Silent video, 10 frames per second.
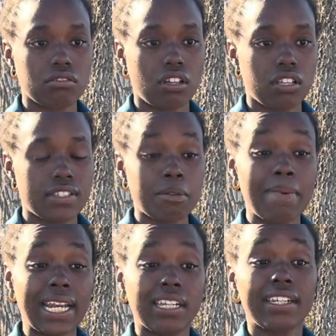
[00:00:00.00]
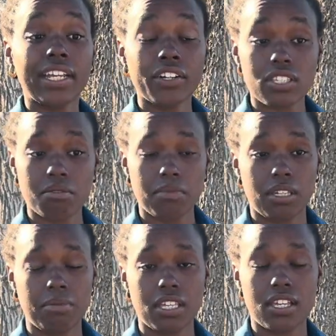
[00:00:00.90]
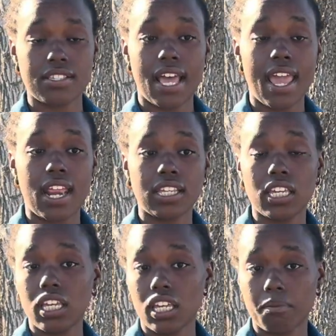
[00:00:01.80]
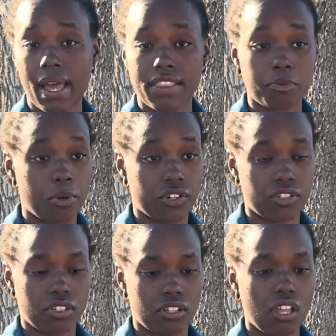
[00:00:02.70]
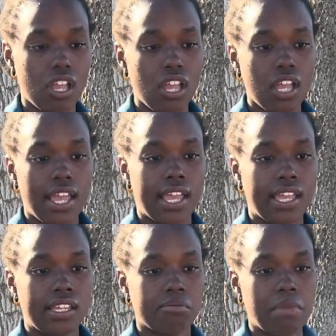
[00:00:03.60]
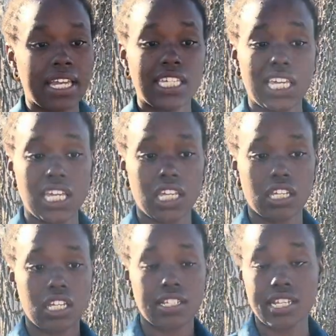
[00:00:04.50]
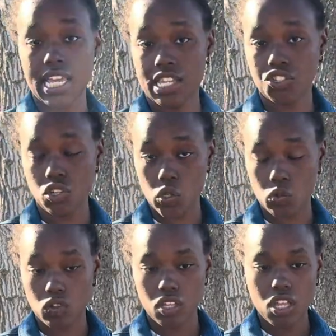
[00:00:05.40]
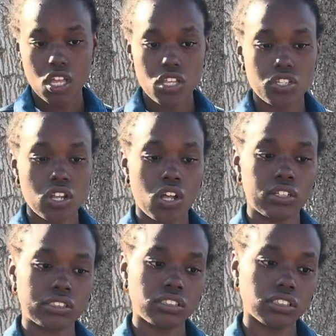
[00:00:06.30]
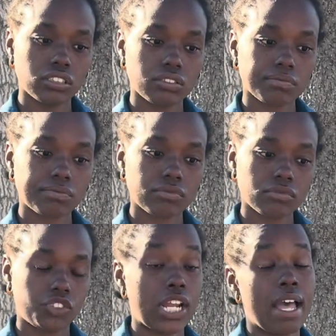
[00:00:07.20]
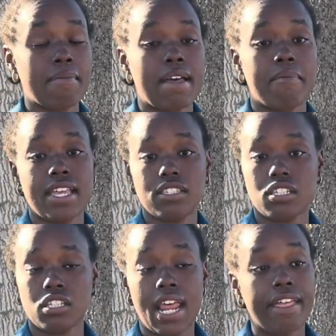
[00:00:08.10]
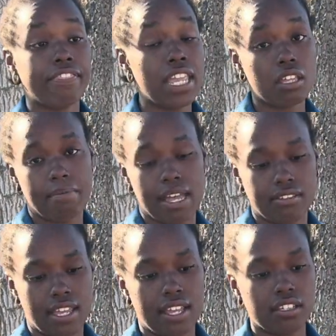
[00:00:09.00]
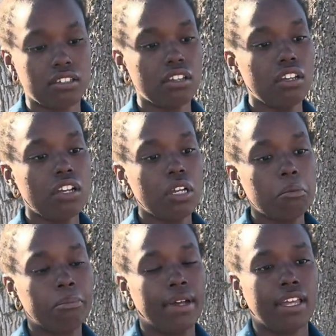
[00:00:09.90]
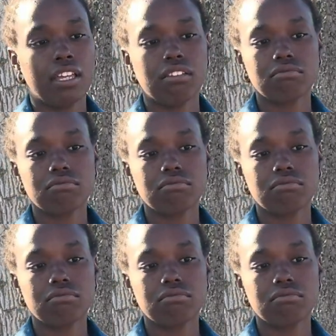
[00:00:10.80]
somebody dear to me because I had a kid by this person. And my kid is dead too. So trying my best to not think about that. But